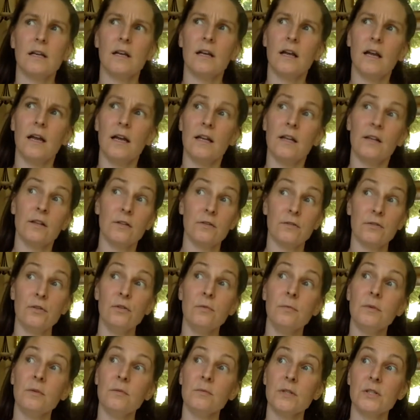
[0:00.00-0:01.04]
and a little
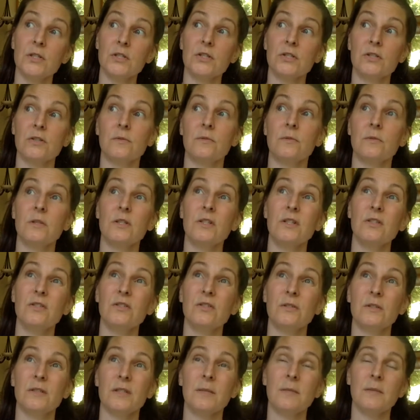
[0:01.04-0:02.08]
humid, which we
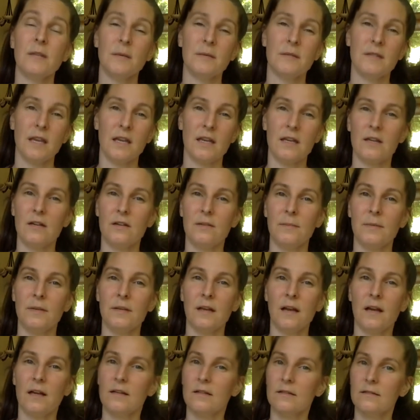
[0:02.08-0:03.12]
sometimes get here, but
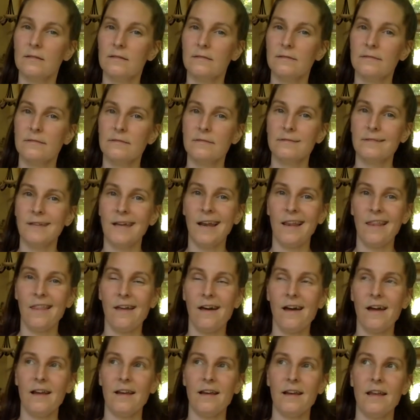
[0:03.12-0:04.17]
not a
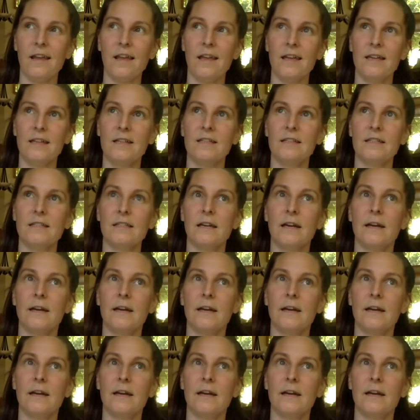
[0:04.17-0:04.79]
lot. And